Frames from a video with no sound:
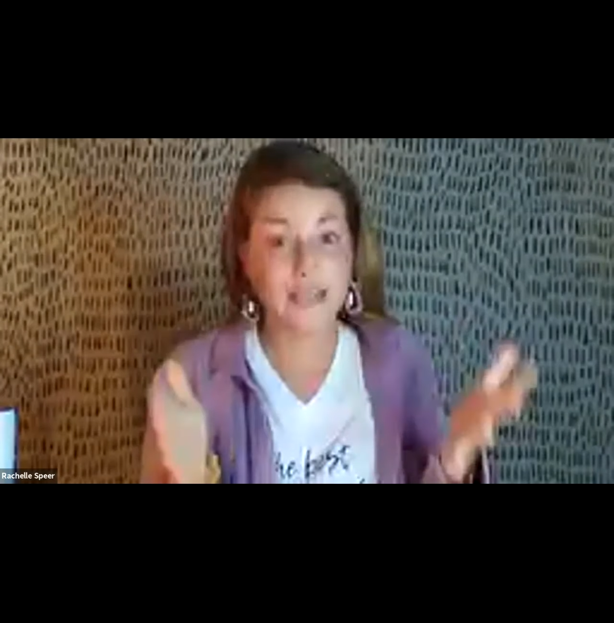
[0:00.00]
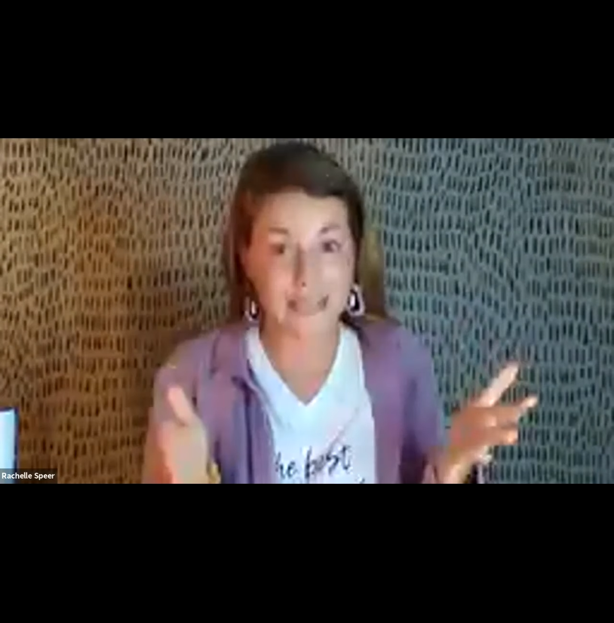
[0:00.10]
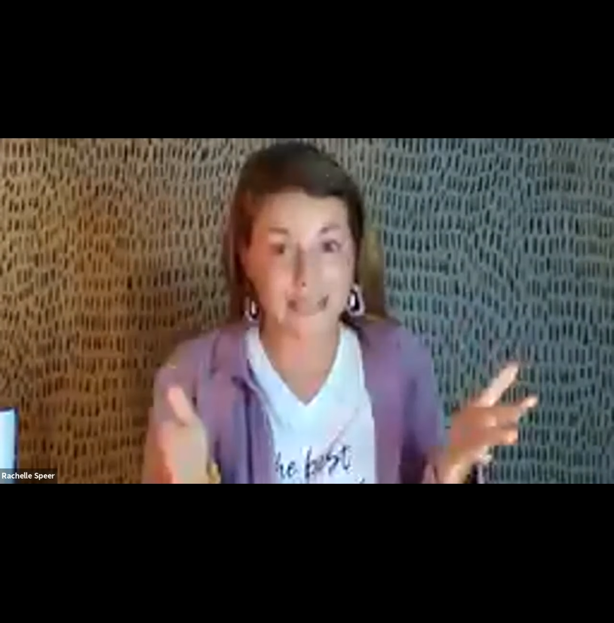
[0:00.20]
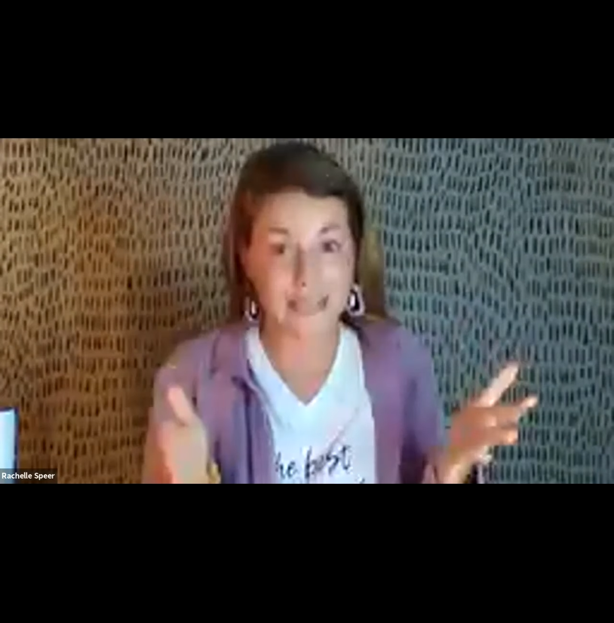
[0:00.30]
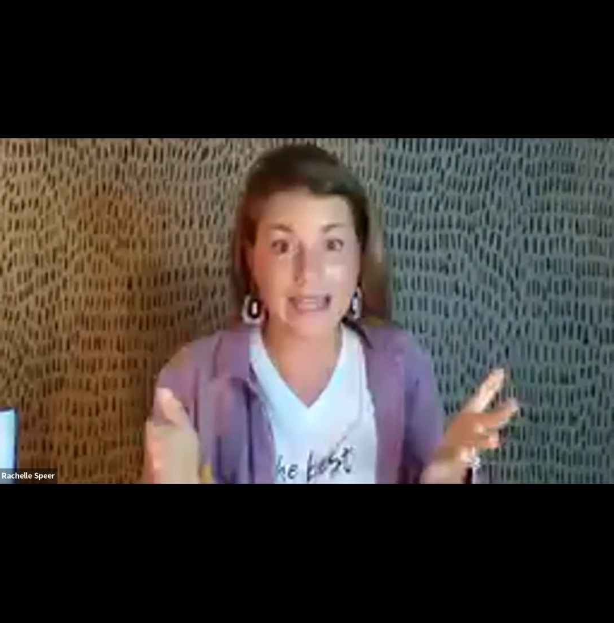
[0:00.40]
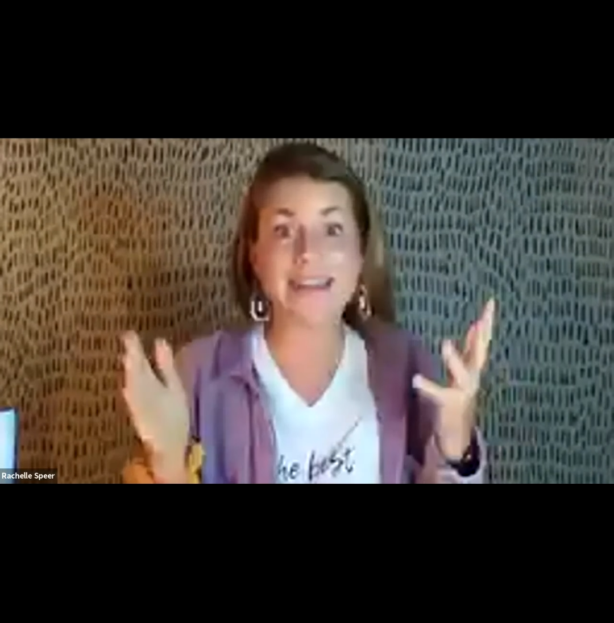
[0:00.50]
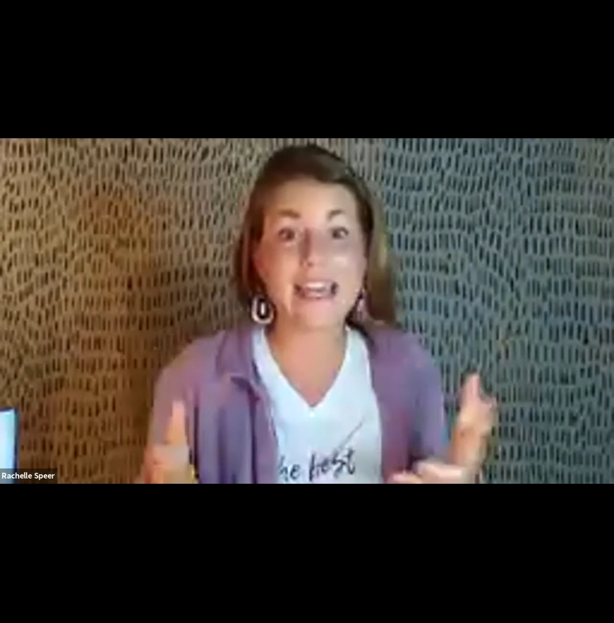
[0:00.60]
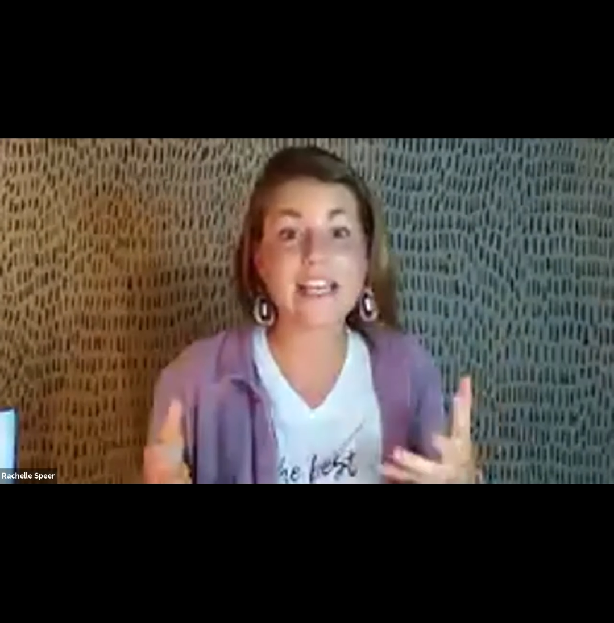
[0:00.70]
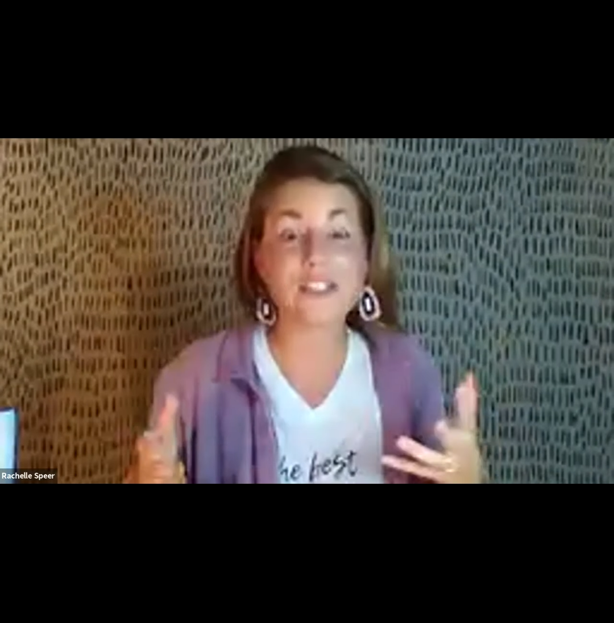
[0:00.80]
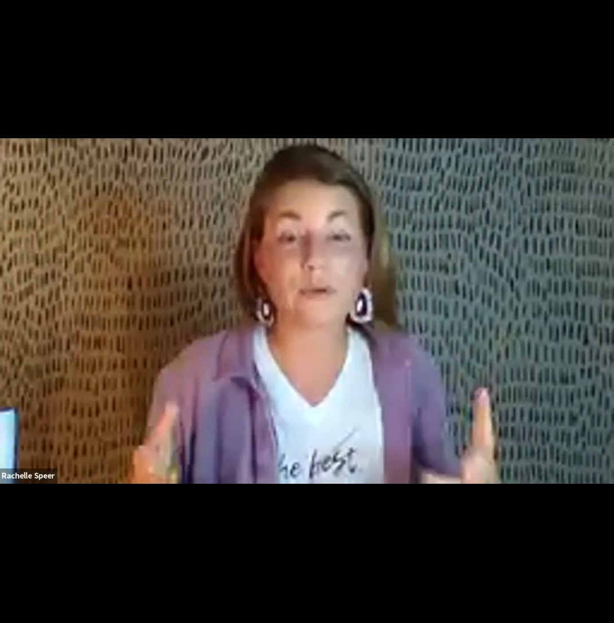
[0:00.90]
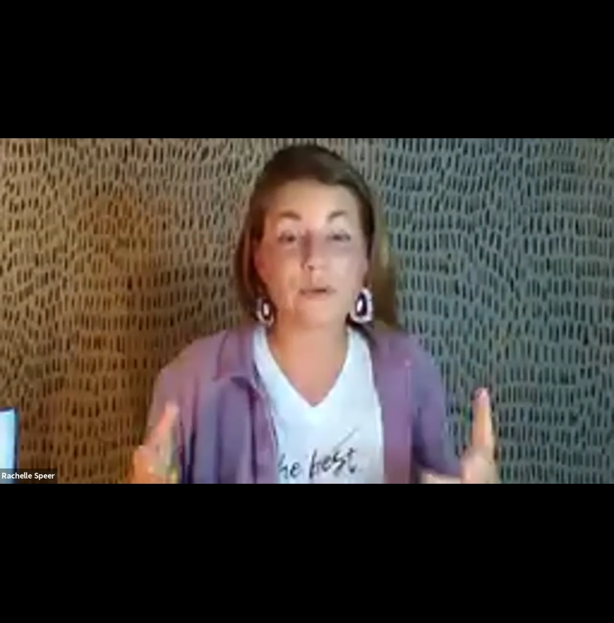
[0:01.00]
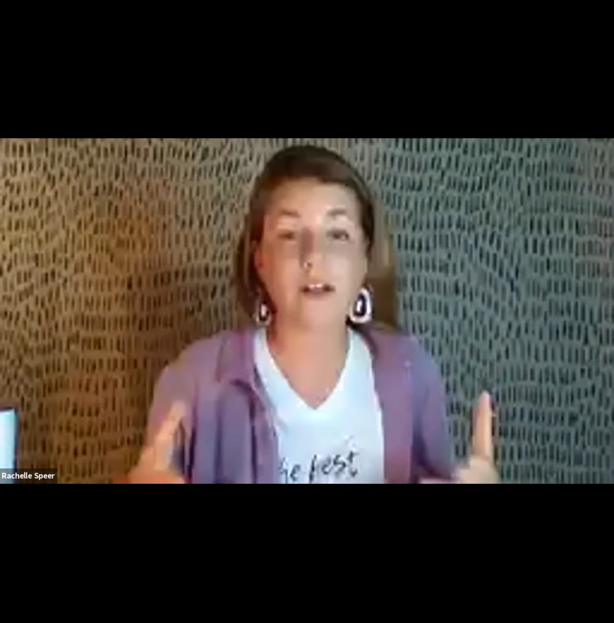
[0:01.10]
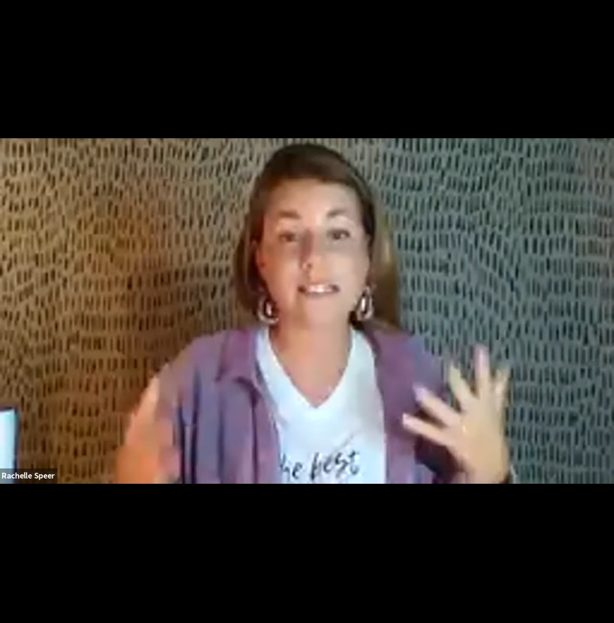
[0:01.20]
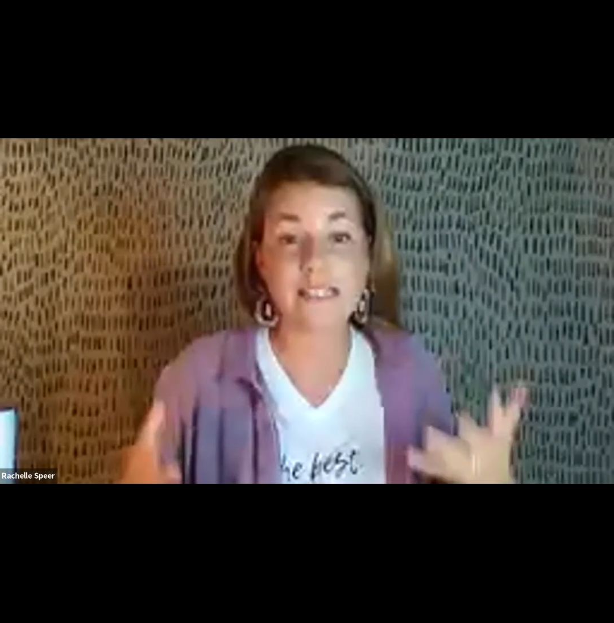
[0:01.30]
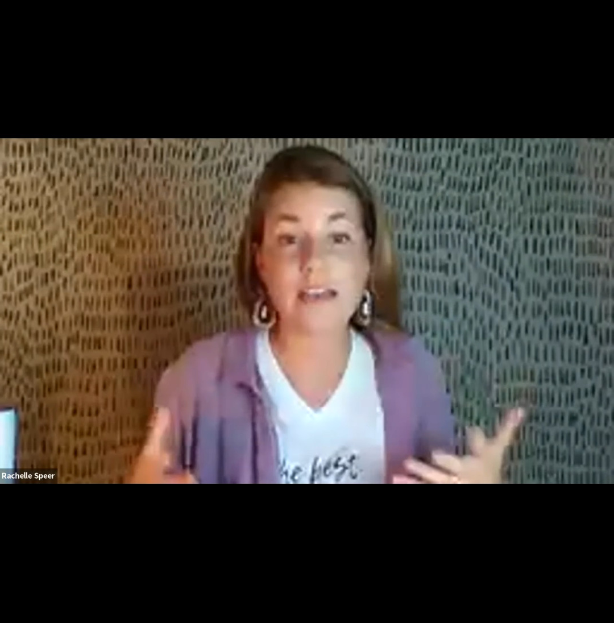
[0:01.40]
Again, it takes
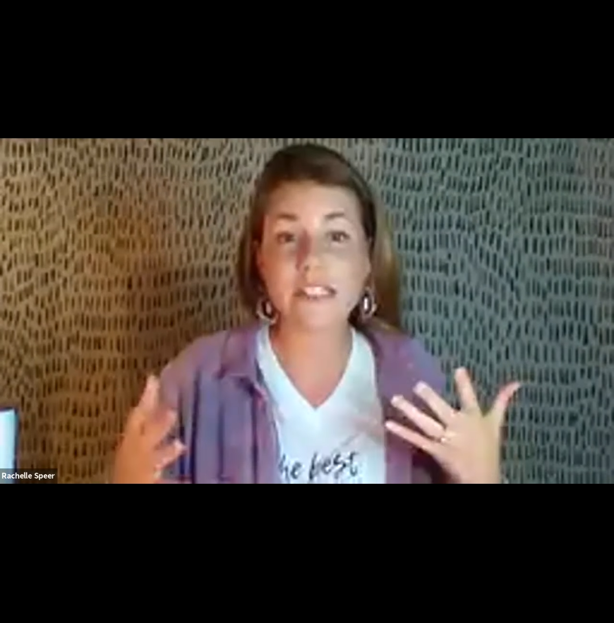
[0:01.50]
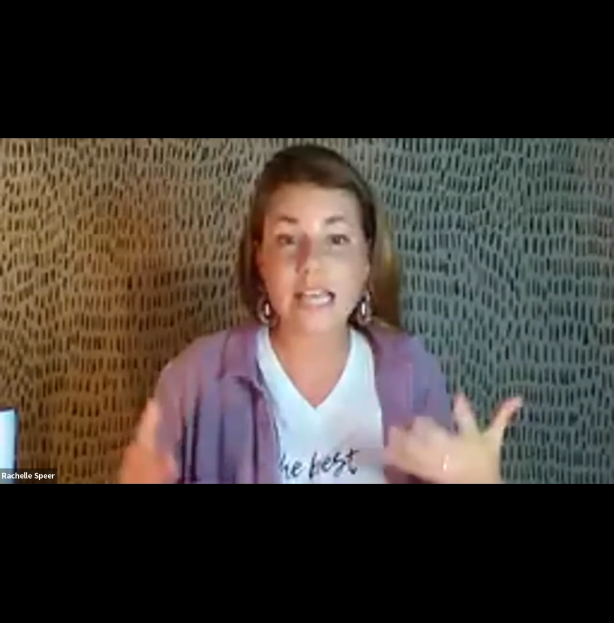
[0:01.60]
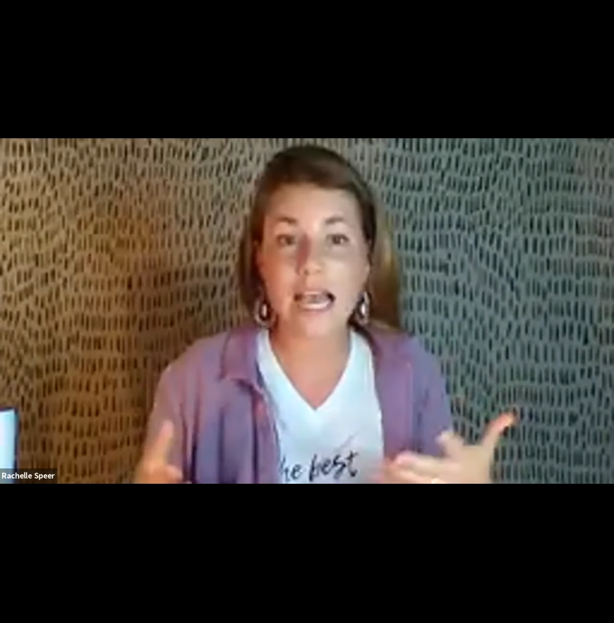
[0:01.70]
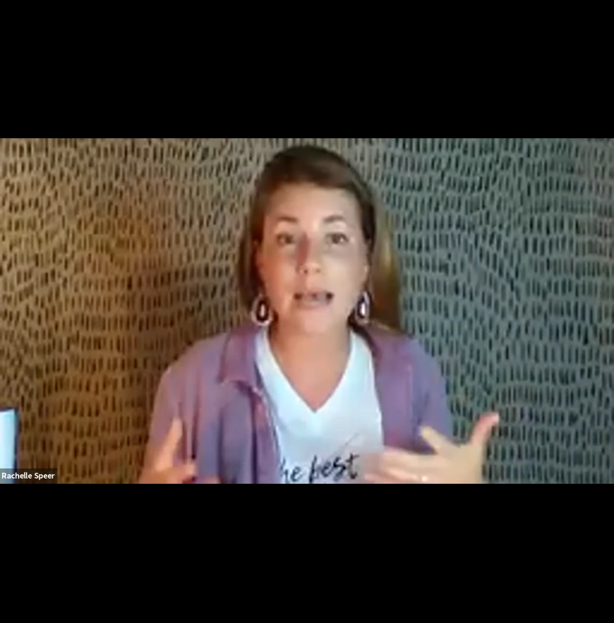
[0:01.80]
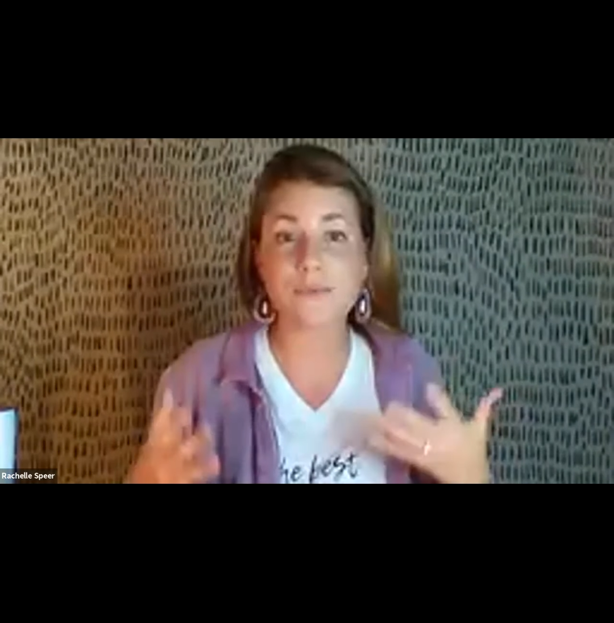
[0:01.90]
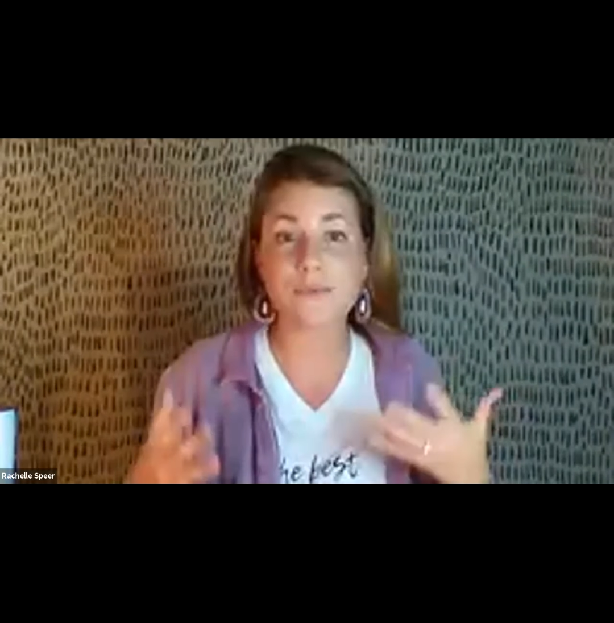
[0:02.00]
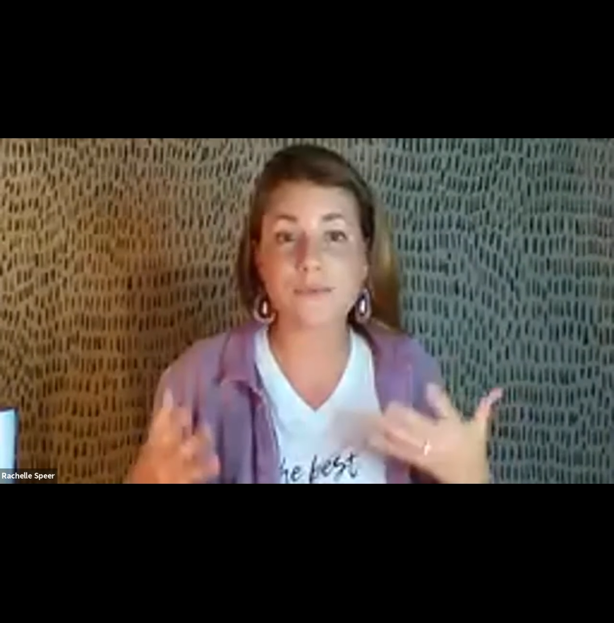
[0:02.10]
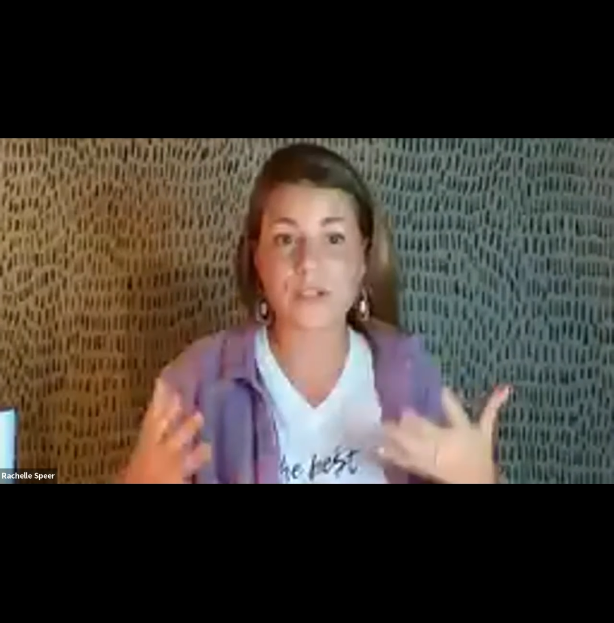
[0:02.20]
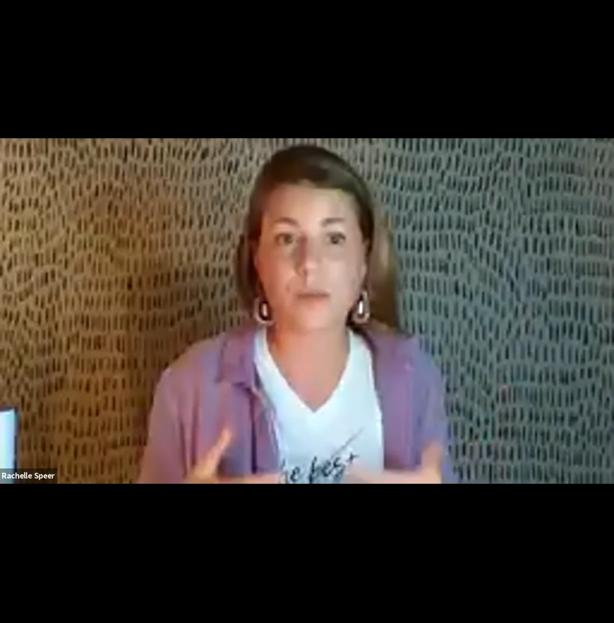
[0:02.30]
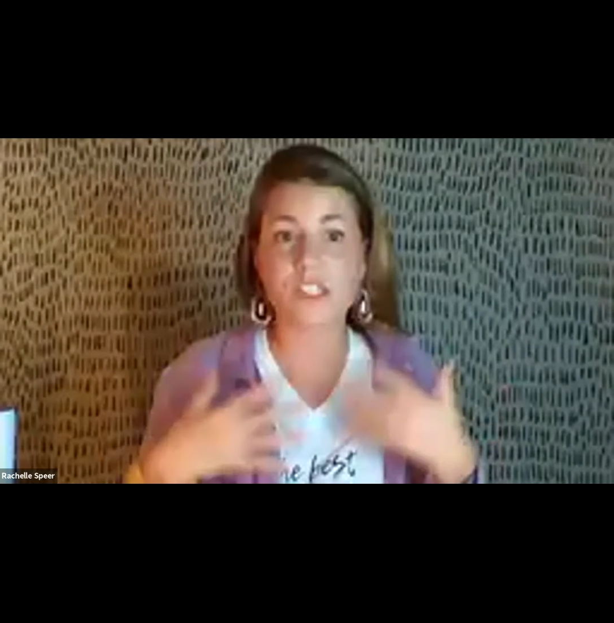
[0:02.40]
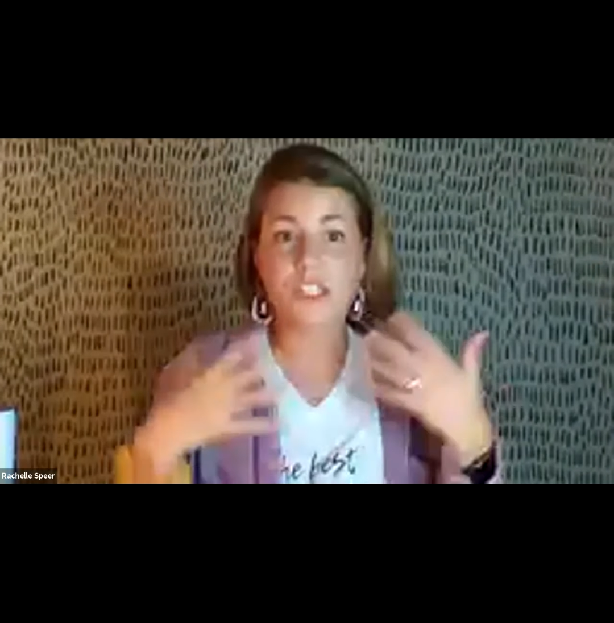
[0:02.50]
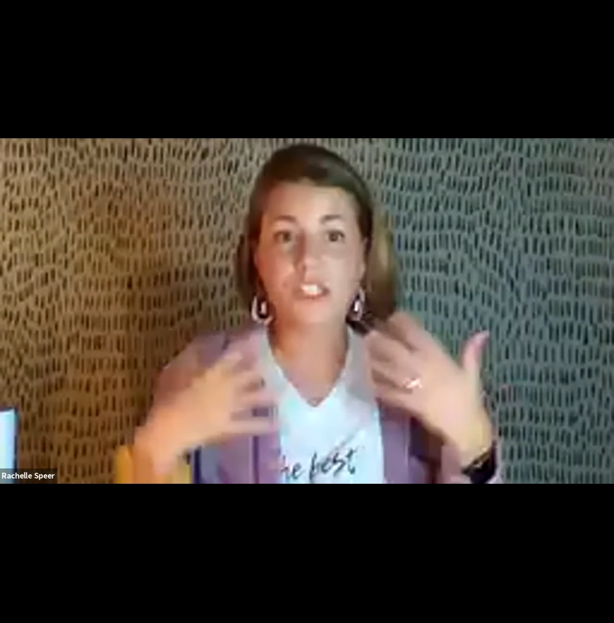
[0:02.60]
roughly 7 times for someone